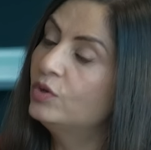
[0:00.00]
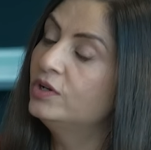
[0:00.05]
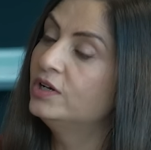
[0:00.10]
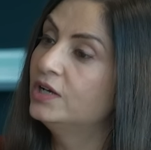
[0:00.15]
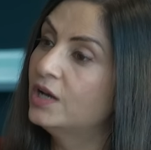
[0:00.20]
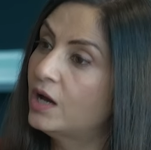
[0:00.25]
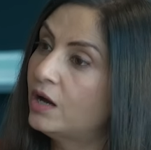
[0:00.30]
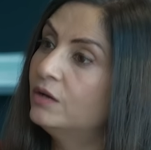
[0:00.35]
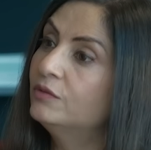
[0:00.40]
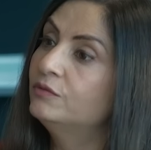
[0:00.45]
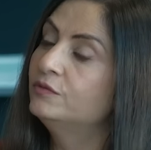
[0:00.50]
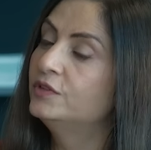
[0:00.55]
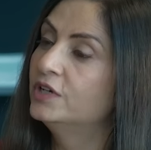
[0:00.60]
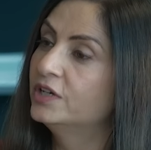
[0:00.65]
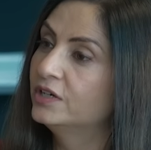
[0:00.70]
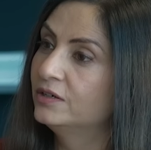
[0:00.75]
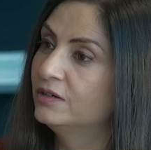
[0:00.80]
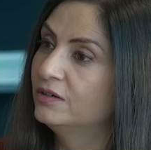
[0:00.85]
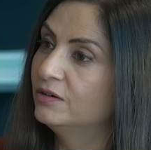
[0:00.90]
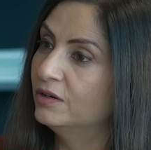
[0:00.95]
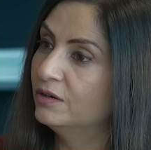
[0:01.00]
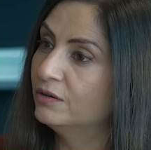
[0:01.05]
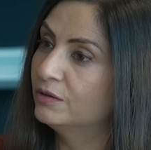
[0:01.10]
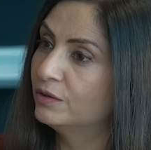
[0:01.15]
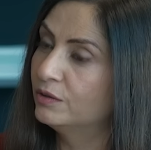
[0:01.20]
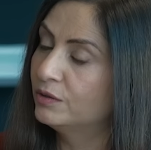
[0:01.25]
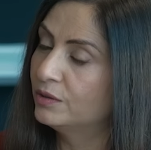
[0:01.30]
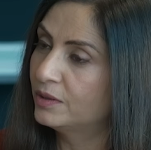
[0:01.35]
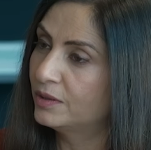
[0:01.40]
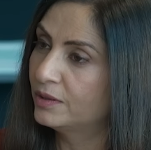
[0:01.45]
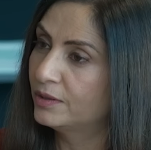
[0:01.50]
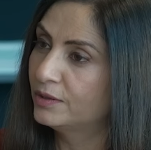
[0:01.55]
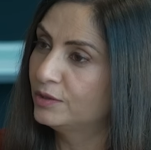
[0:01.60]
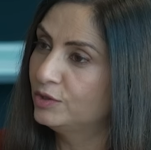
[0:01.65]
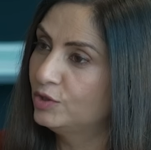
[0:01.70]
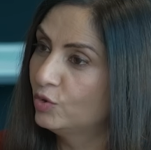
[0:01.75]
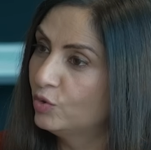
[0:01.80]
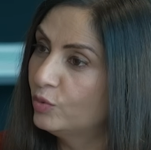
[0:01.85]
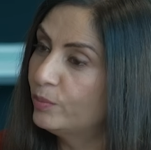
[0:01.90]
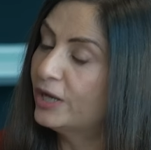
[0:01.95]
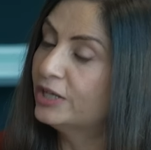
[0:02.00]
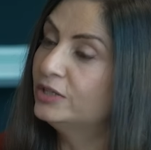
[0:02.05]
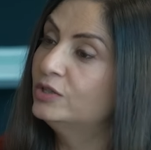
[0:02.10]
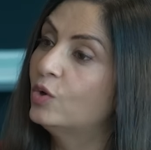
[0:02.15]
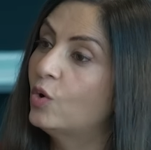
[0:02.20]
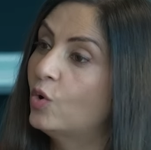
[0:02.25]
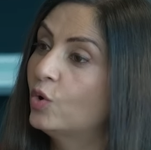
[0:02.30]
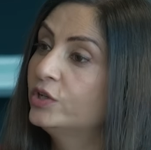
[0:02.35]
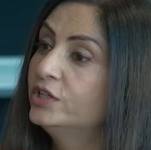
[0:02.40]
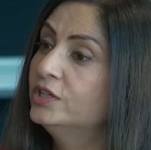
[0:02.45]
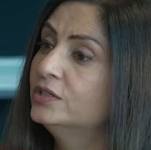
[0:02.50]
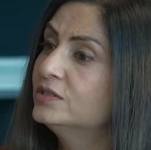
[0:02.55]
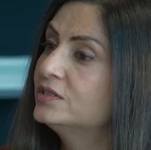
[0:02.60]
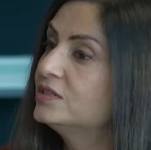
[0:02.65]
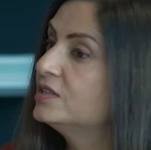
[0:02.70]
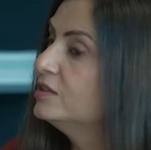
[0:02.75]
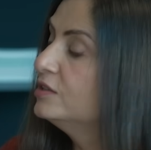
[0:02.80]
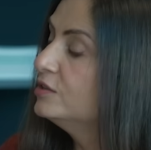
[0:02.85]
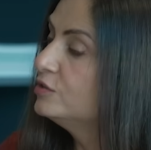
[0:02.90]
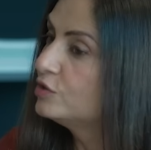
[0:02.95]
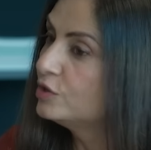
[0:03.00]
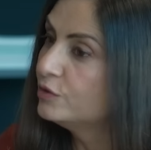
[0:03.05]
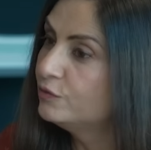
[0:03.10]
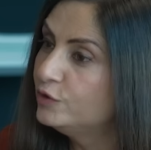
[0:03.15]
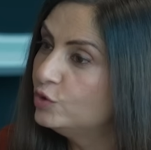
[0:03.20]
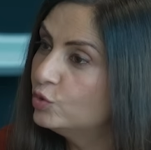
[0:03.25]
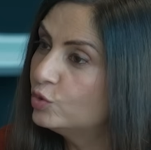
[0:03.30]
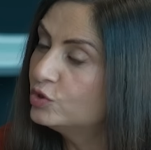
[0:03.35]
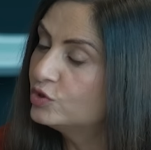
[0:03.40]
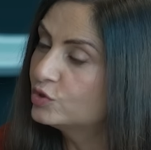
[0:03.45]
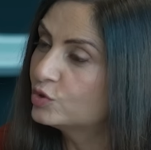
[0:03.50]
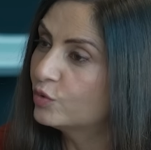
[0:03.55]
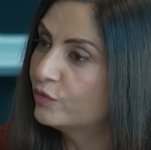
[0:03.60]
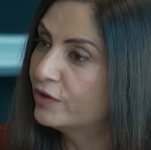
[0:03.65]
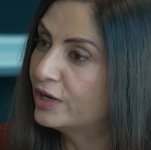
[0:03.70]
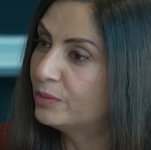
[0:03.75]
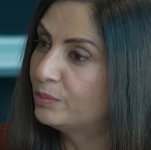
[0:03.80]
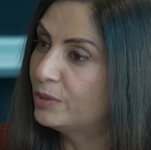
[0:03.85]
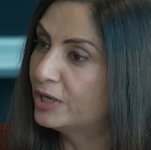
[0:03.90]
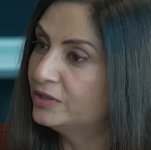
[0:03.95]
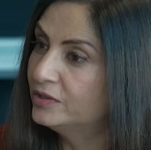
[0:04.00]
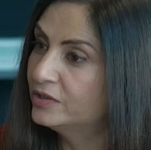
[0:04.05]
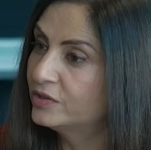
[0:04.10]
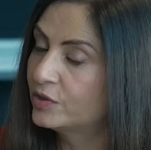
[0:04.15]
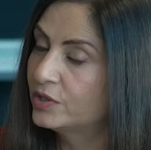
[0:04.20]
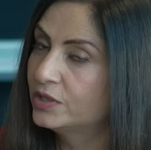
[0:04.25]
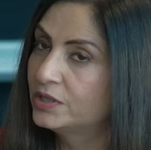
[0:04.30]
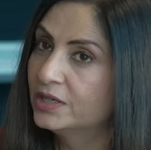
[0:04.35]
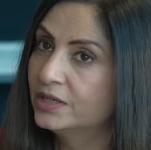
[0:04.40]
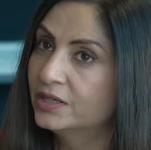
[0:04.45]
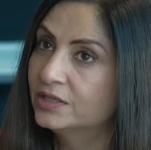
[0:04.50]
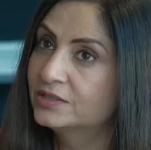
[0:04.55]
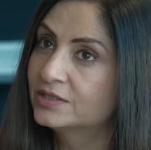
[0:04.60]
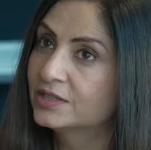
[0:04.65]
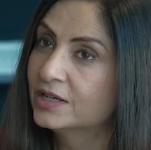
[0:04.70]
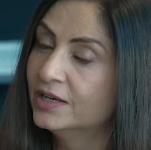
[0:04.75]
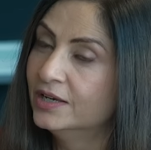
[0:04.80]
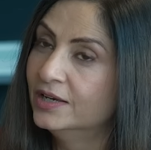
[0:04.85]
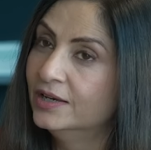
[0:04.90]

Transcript: loved and uh, uh, you know by the audiences, reviewed so well by the critics.